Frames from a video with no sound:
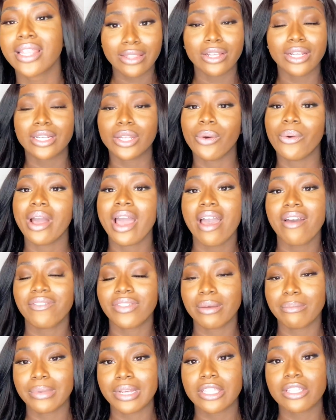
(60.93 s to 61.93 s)
They don't have
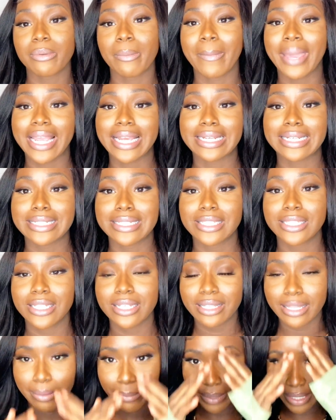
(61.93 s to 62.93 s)
that much maintenance to
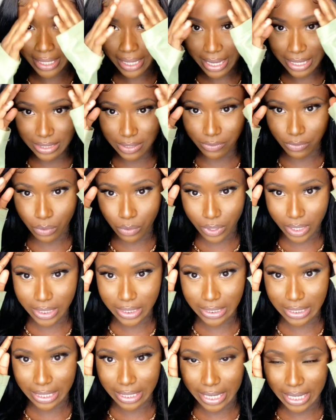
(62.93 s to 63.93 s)
them because, of course,
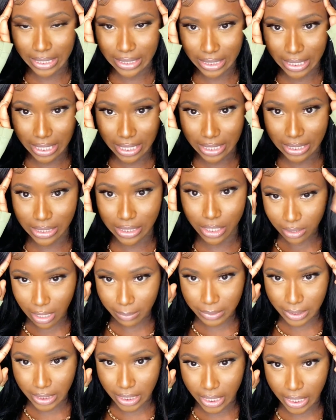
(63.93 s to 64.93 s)
the lace is
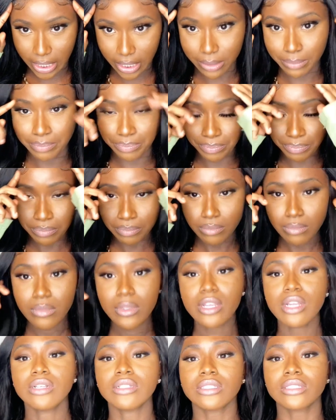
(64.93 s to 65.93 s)
up to here.
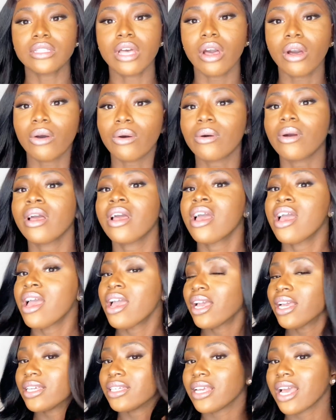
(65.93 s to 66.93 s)
So
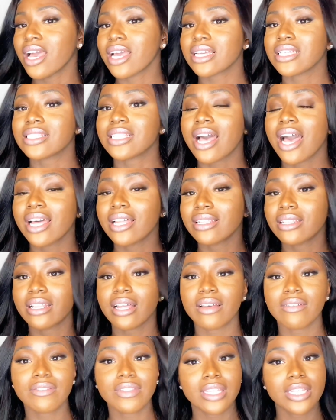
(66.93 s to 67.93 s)
yes, I
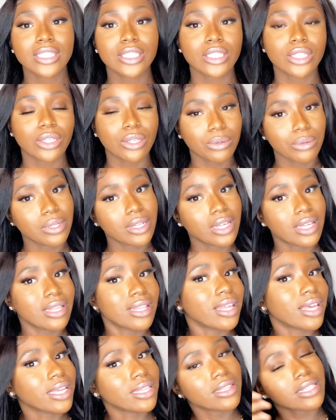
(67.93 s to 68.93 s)
love this unit.
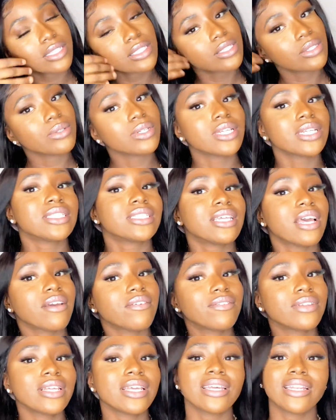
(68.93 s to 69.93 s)
Like, this unit is
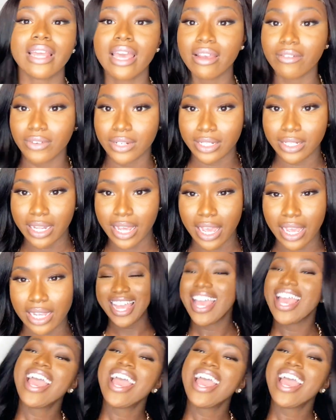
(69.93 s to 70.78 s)
definitely an everyday.